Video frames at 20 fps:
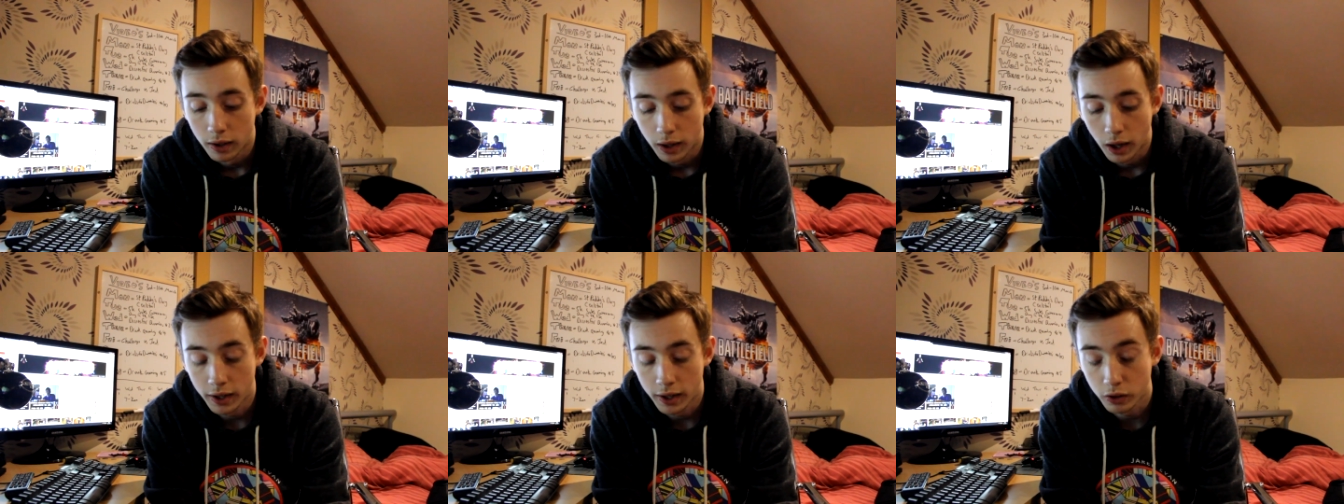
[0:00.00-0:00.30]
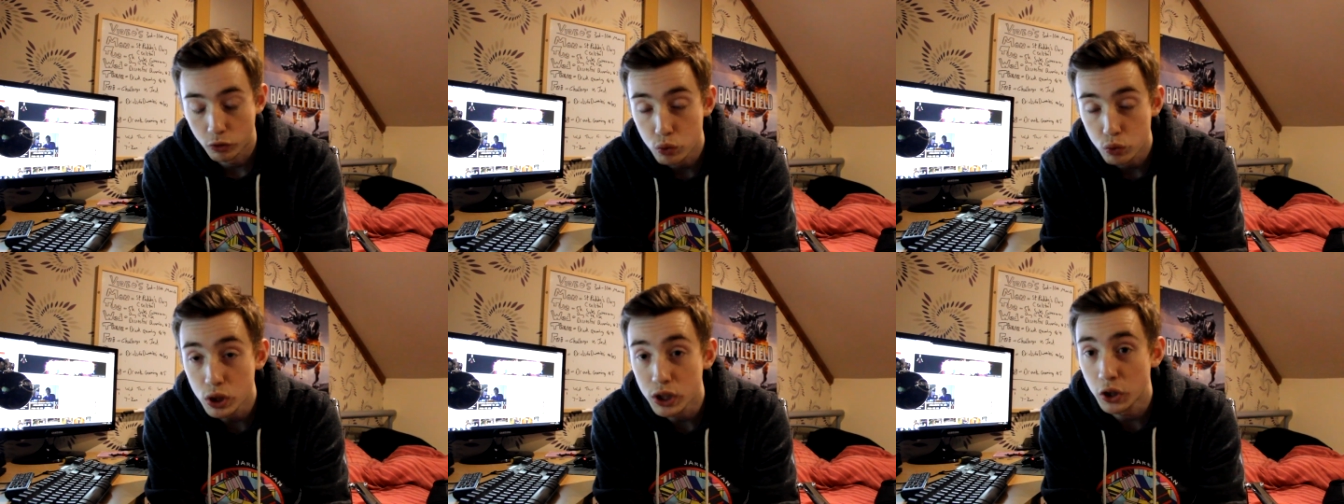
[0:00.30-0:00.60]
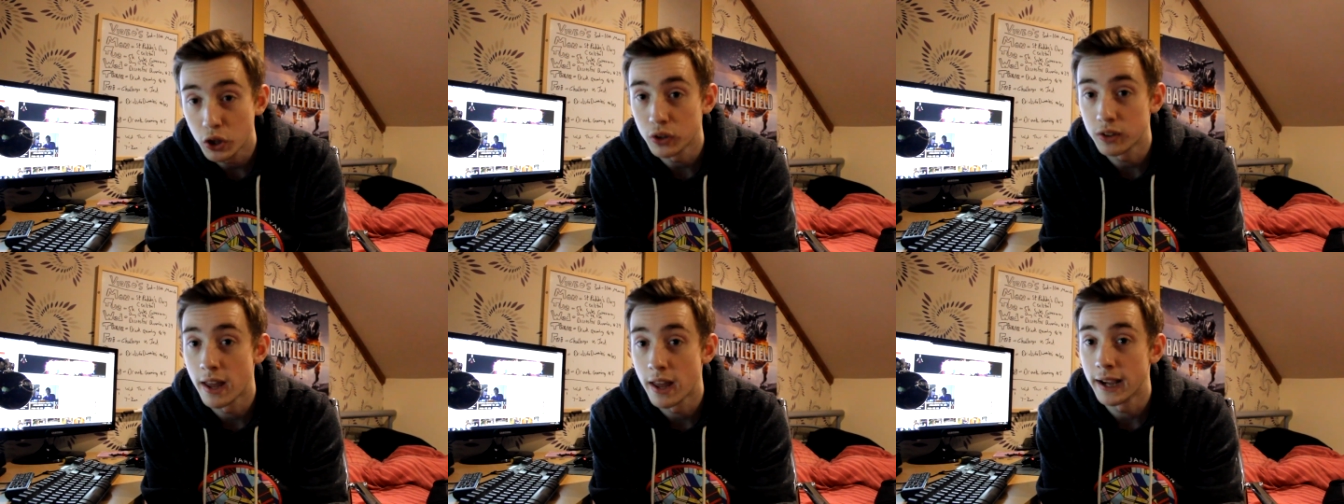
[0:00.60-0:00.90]
had a
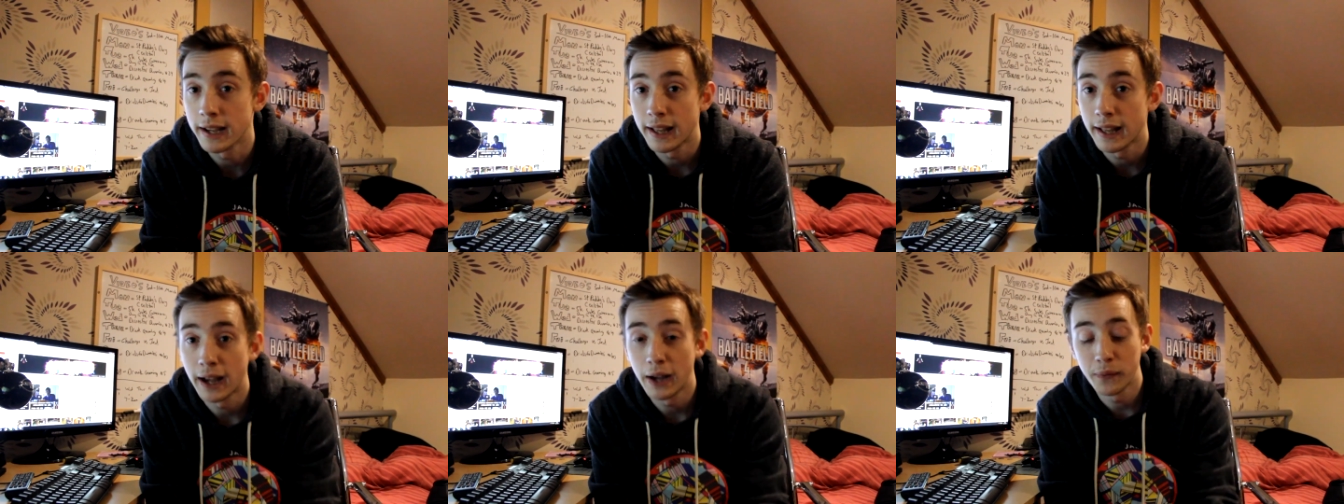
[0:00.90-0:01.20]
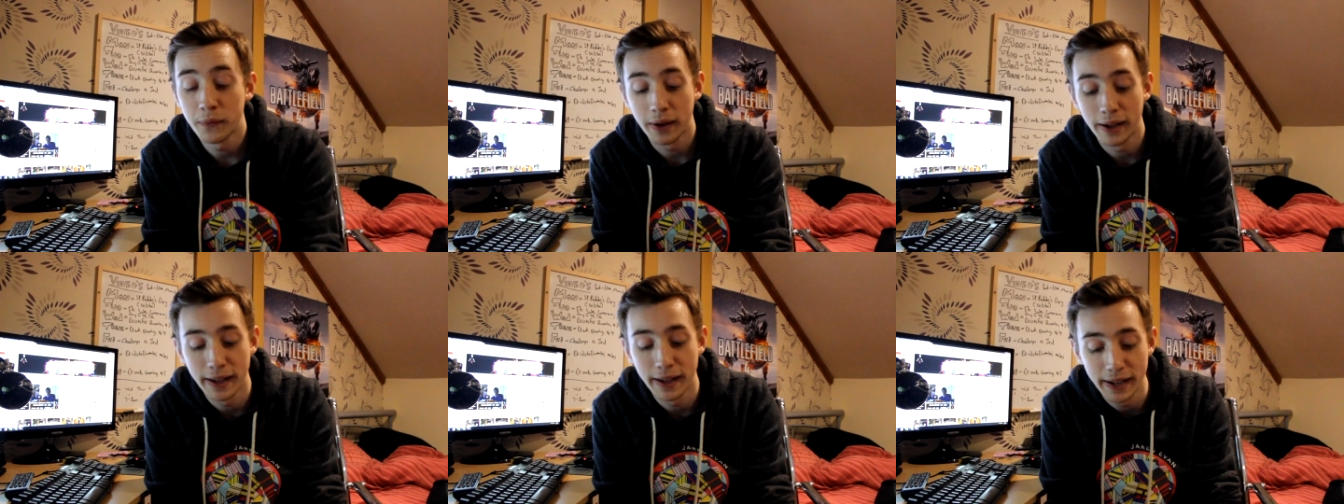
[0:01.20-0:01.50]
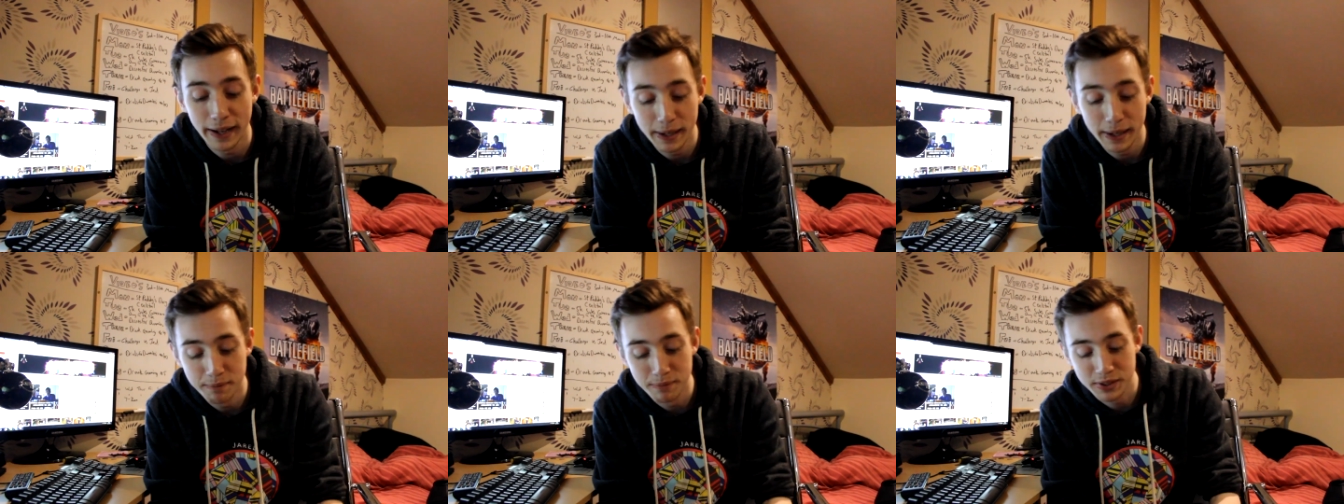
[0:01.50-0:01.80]
really good night
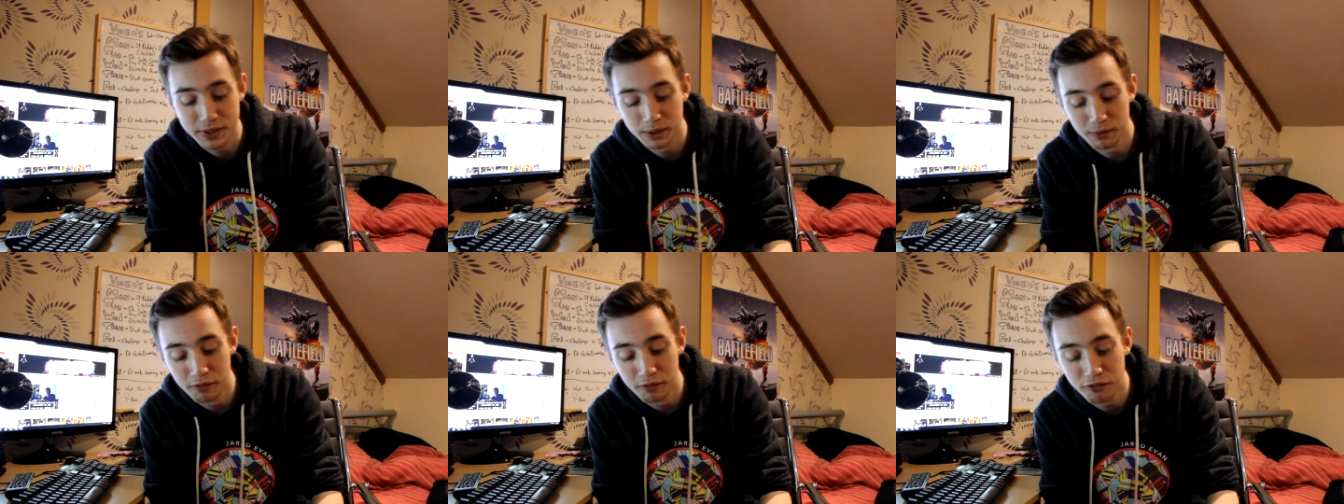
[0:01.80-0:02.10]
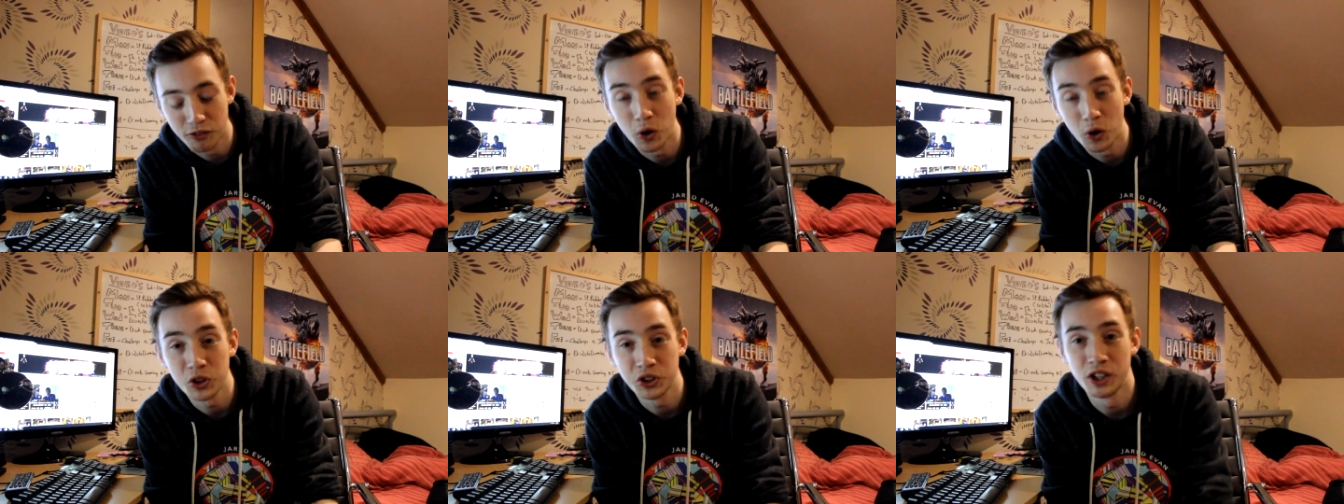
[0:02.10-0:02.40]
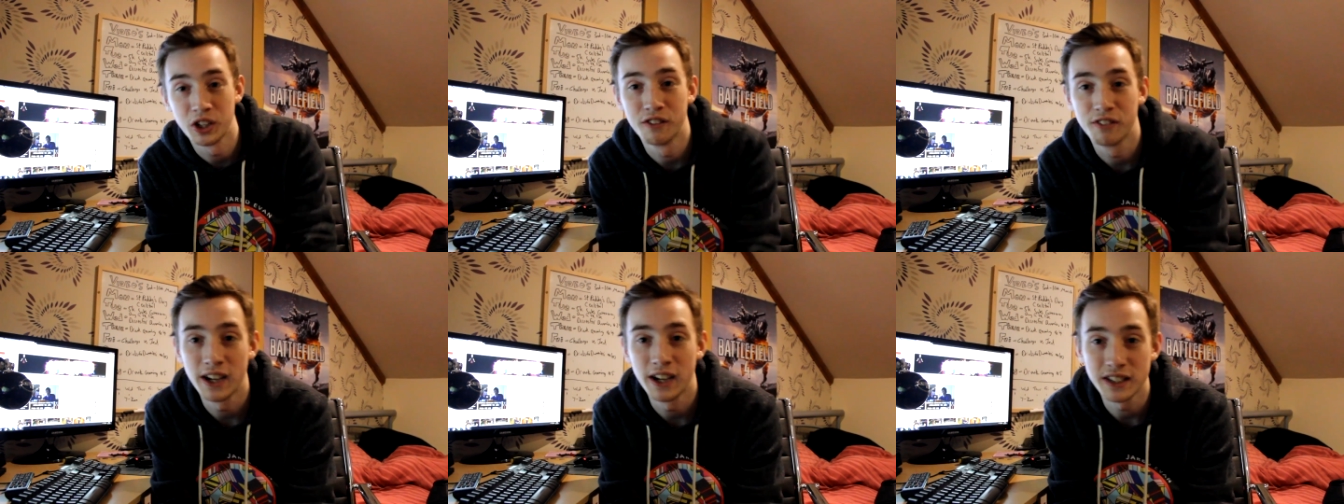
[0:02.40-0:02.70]
out. Um, some
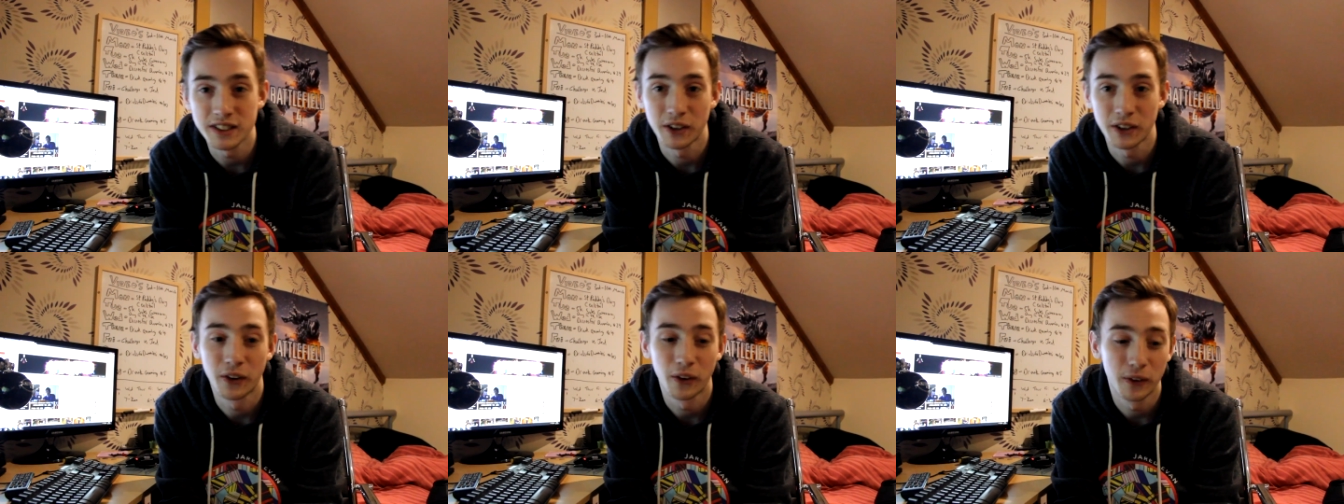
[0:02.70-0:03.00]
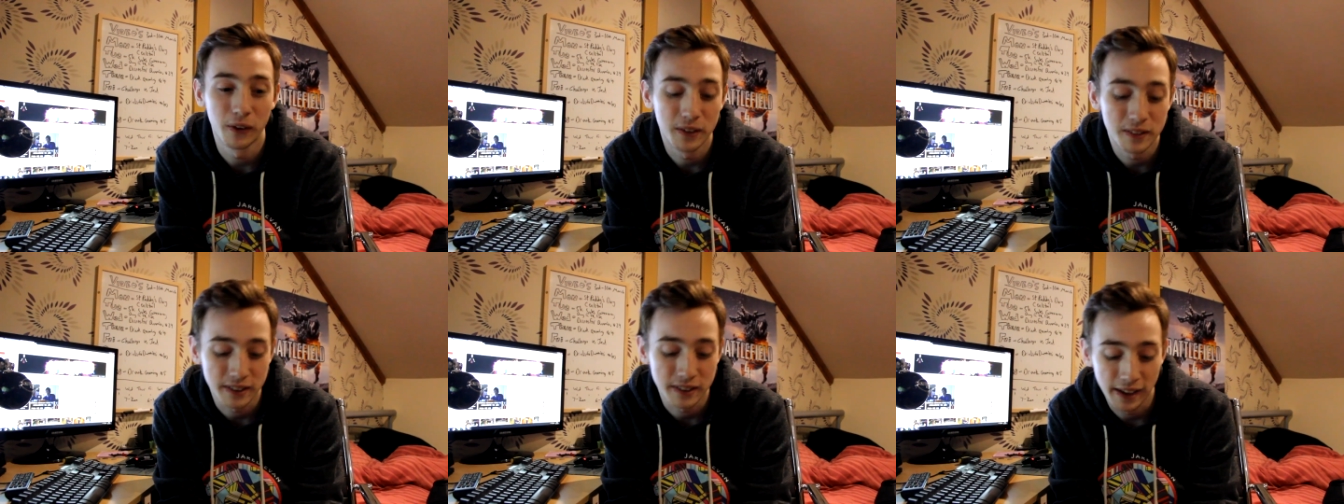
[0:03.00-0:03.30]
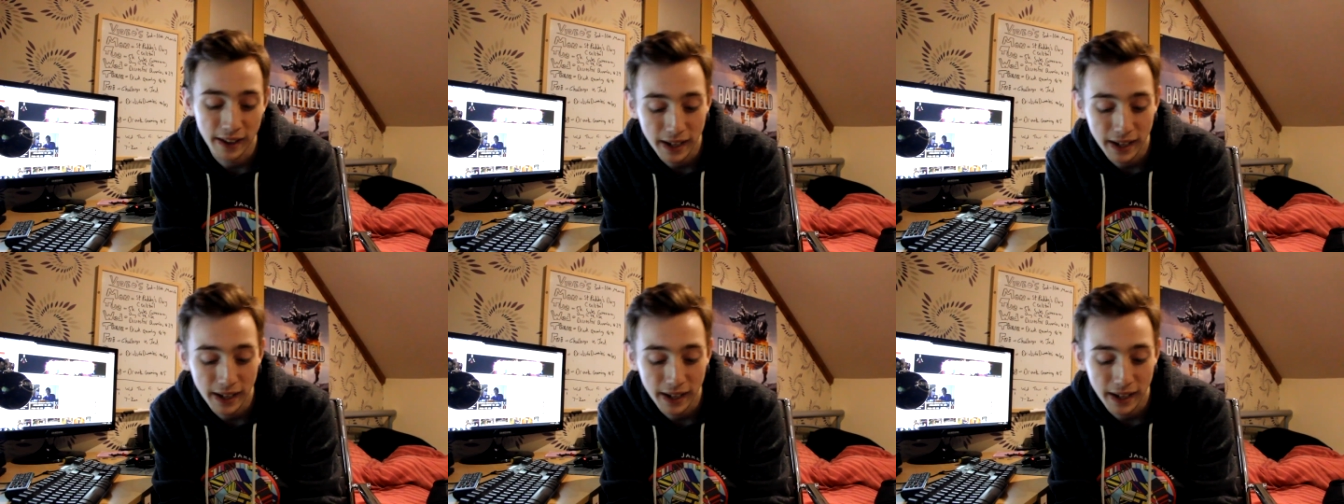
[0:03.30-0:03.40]
unfortunate events occurred.